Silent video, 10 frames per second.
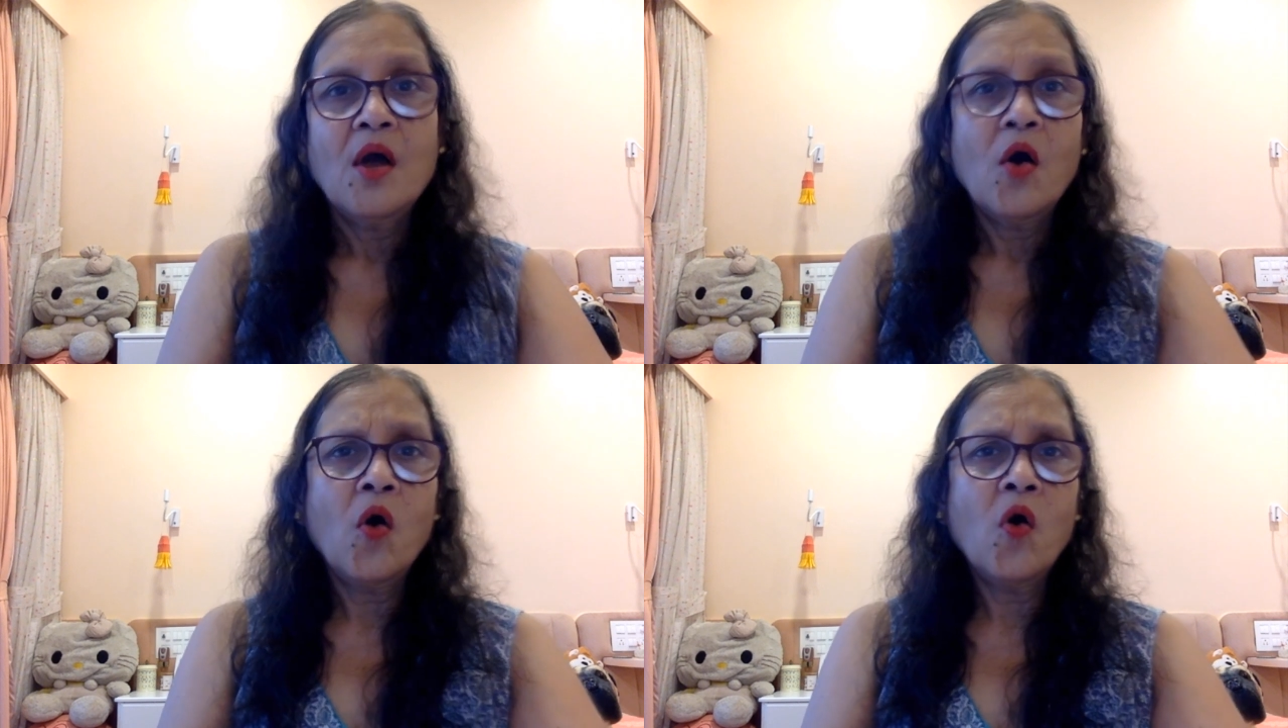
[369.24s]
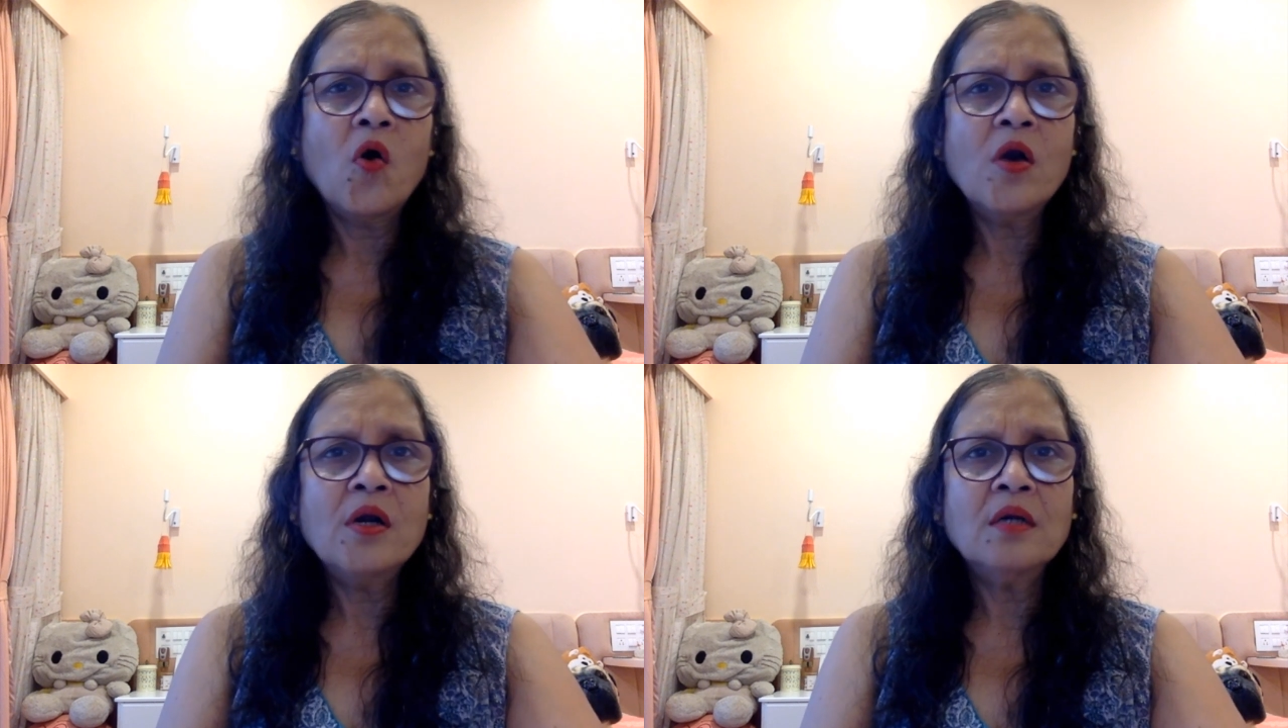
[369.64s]

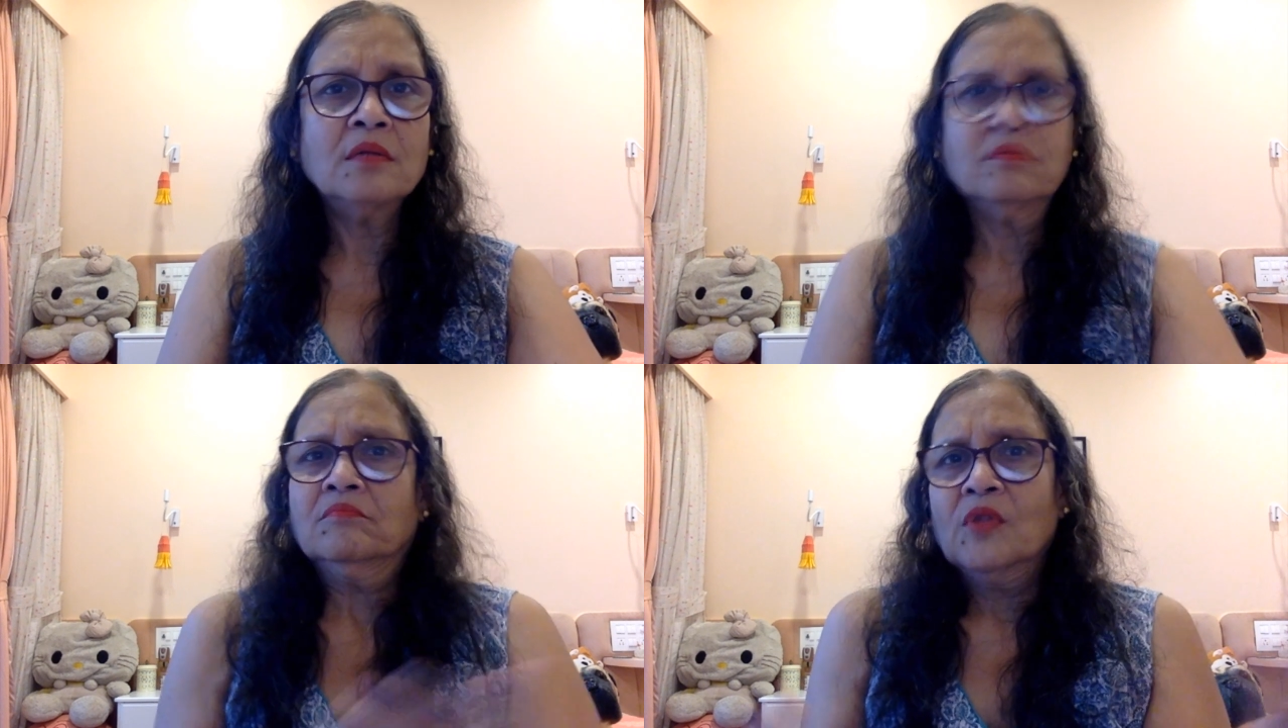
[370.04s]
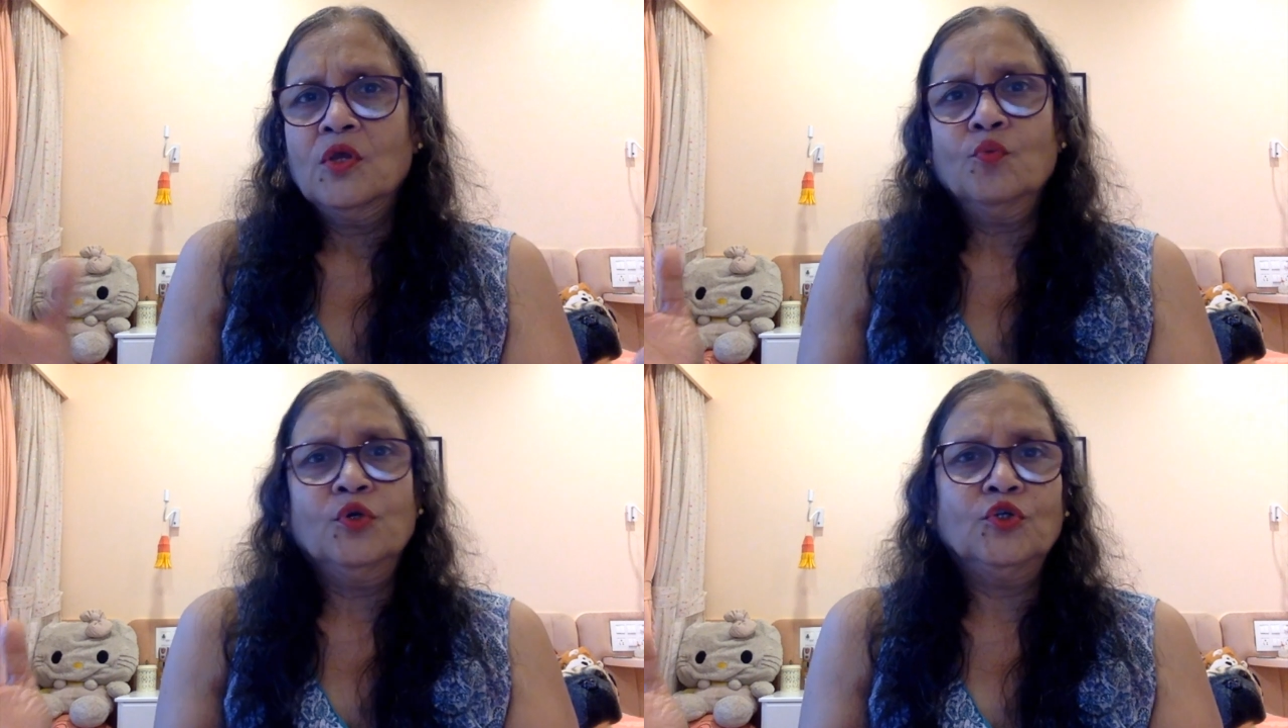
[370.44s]
Or
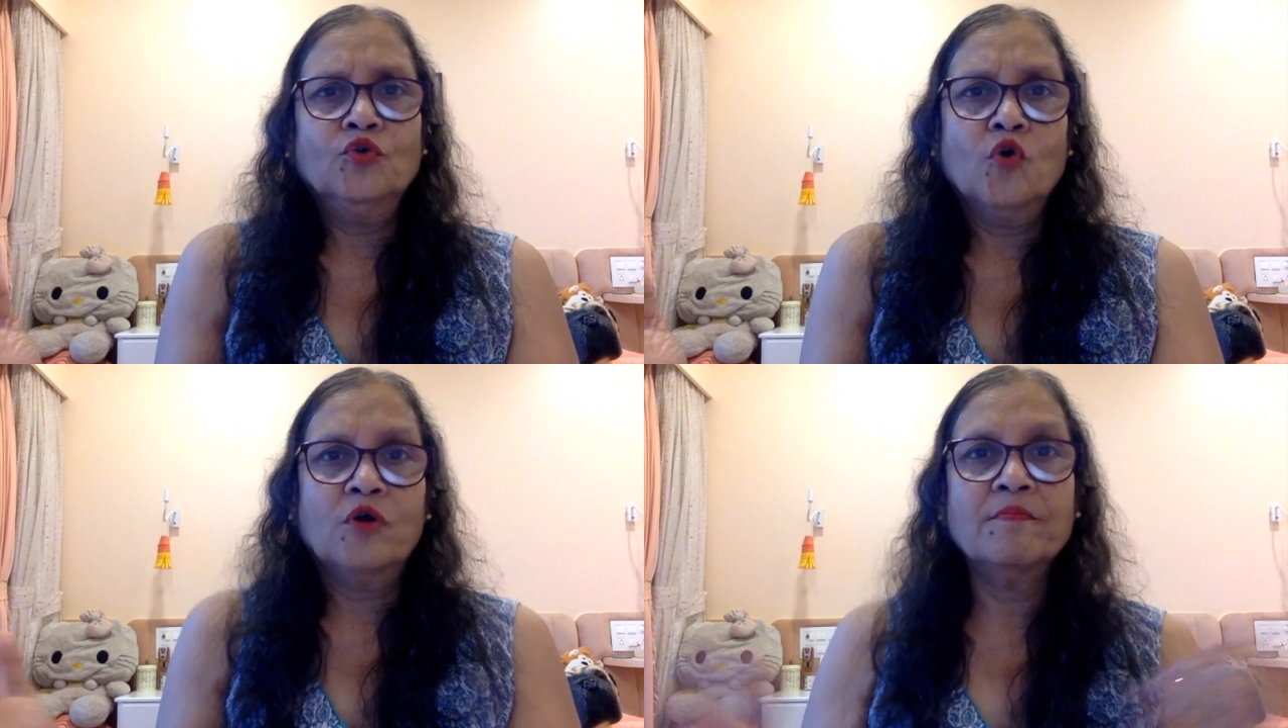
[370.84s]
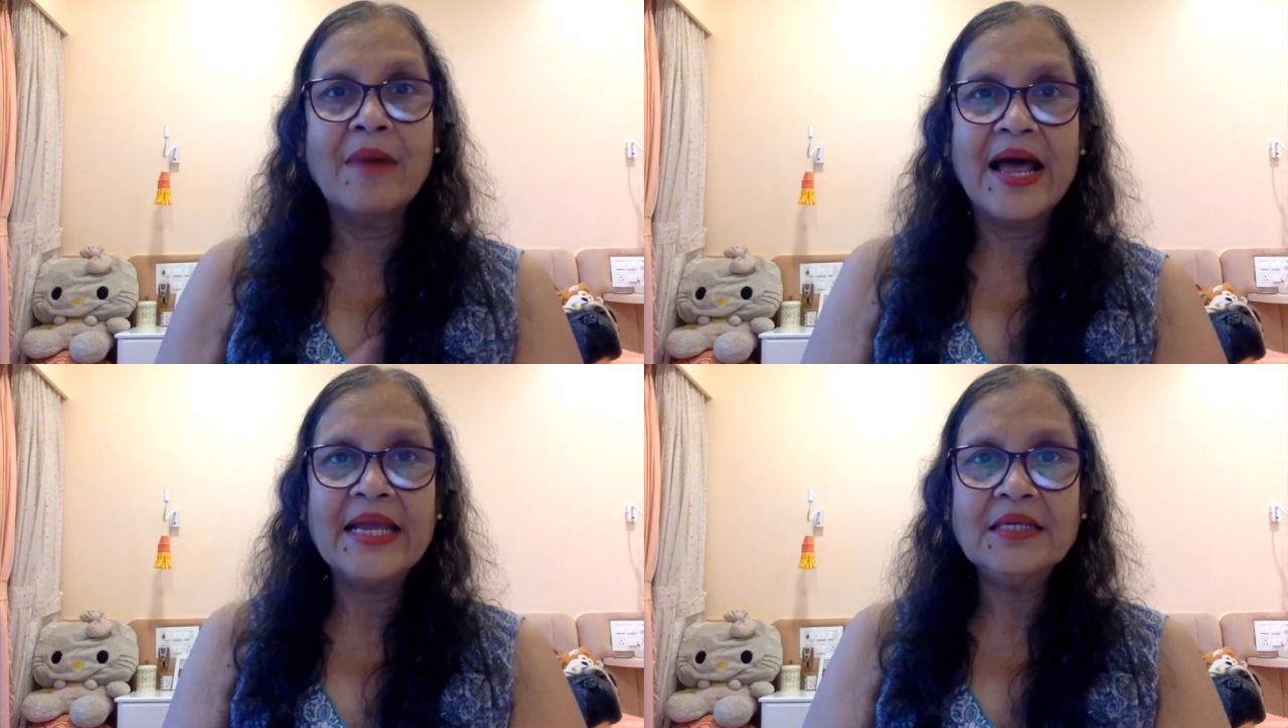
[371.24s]
would you not
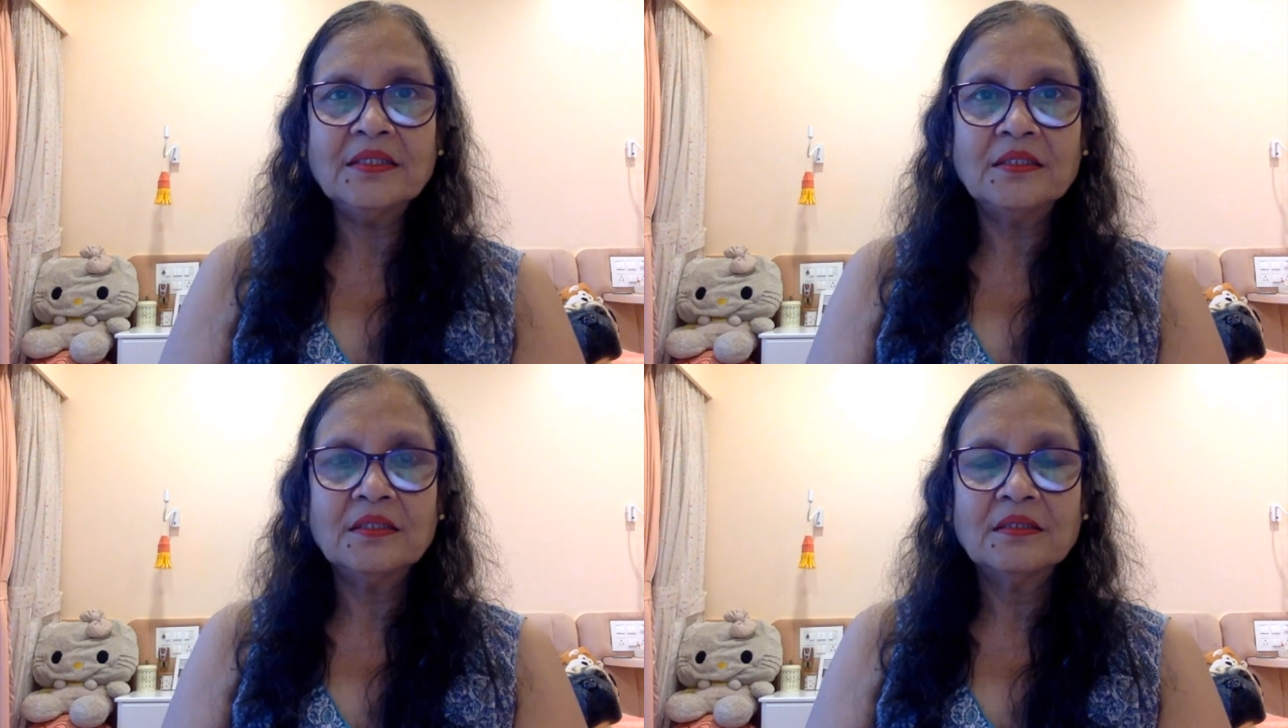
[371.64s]
mind?